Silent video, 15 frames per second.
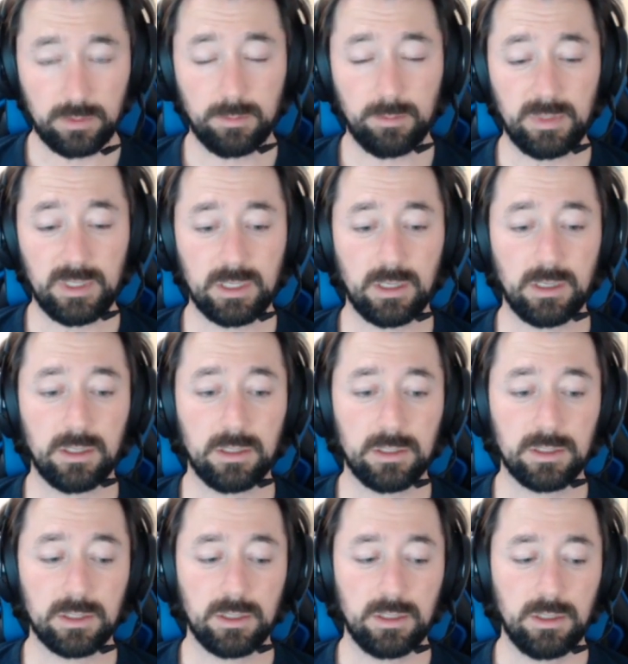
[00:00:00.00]

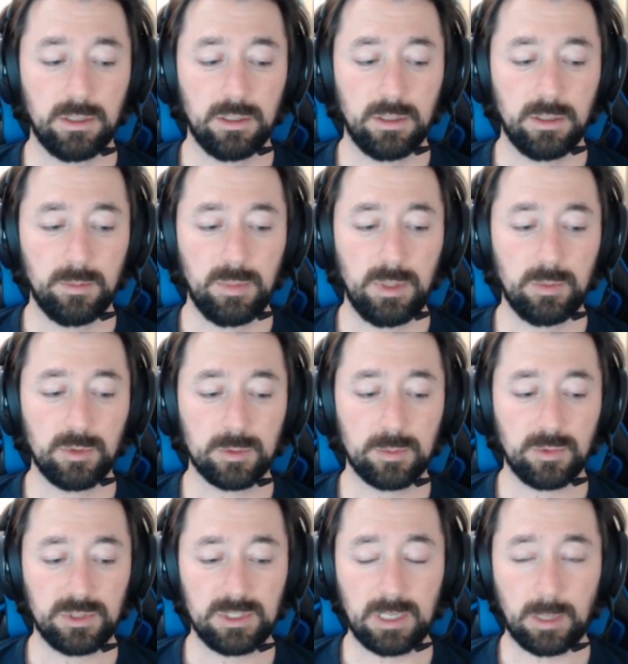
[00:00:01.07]
because people's
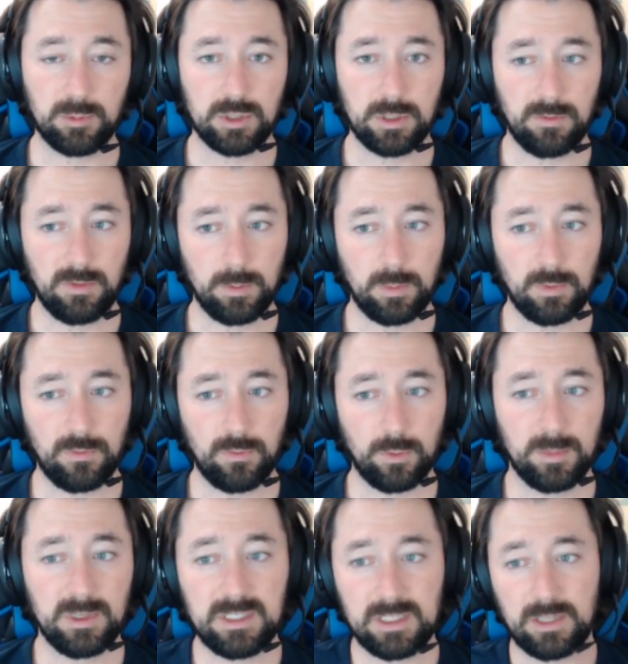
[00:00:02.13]
perception of their
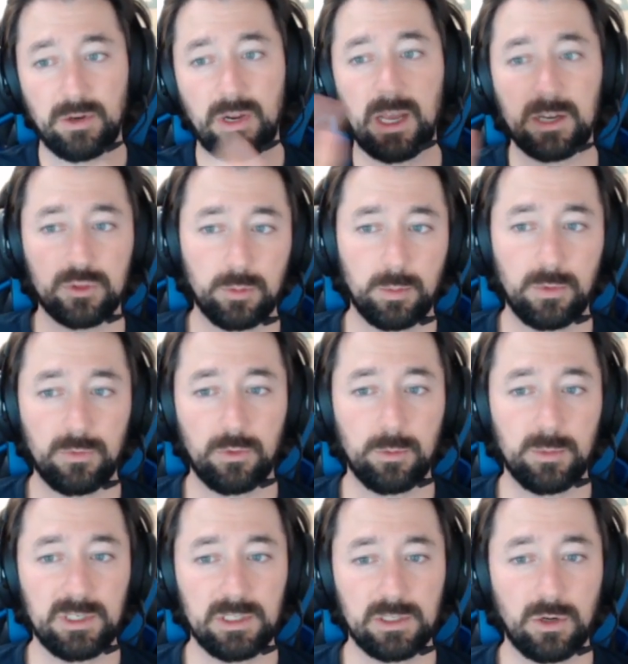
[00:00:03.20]
performance and their actual
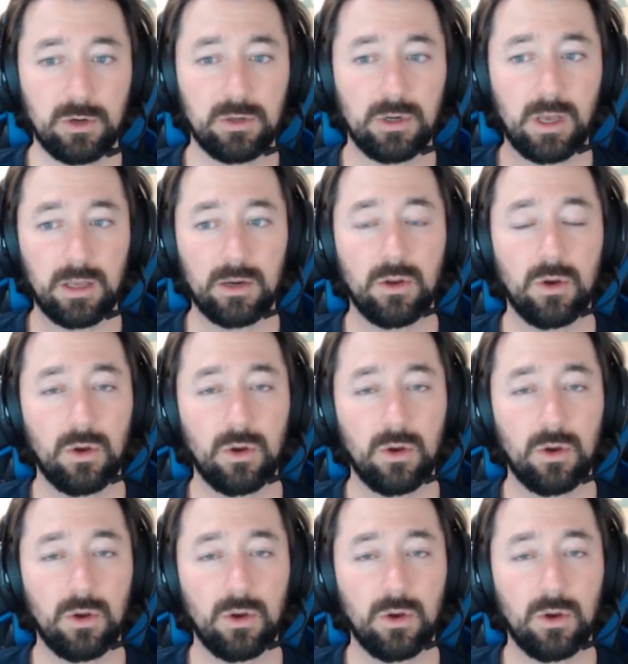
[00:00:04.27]
performance are not